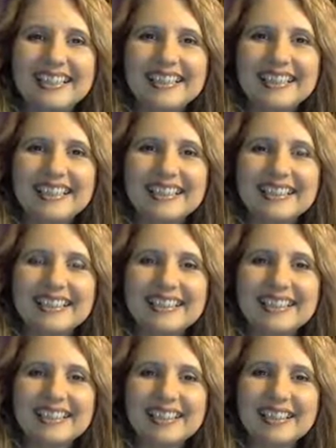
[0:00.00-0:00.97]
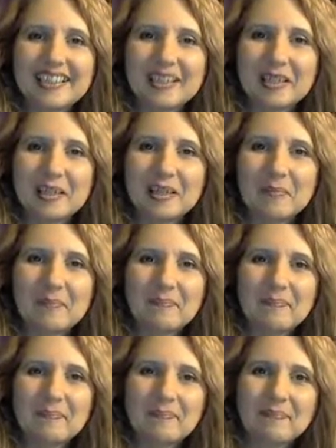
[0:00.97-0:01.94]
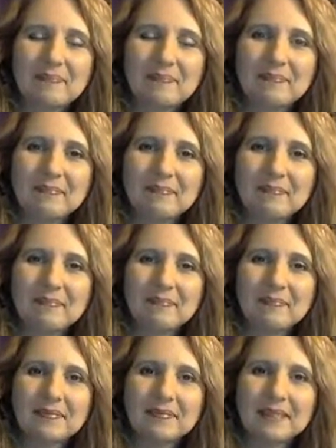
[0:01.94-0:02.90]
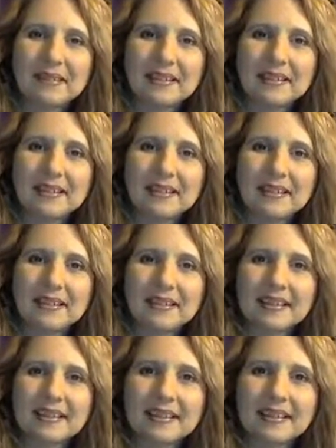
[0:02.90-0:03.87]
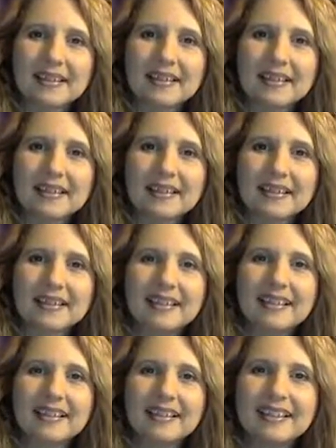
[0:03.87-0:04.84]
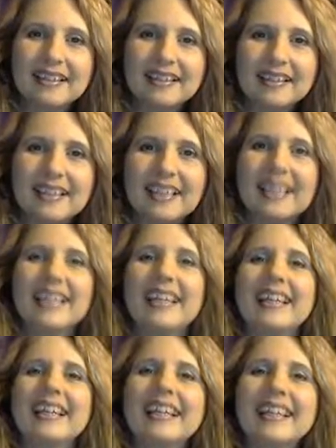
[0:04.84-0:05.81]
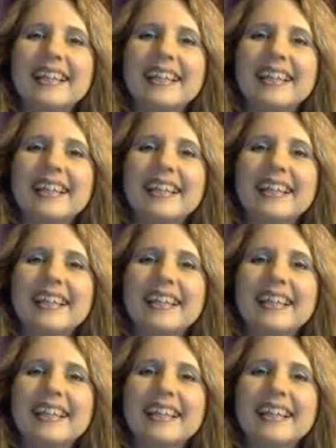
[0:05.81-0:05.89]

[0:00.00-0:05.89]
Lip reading: (not speaking)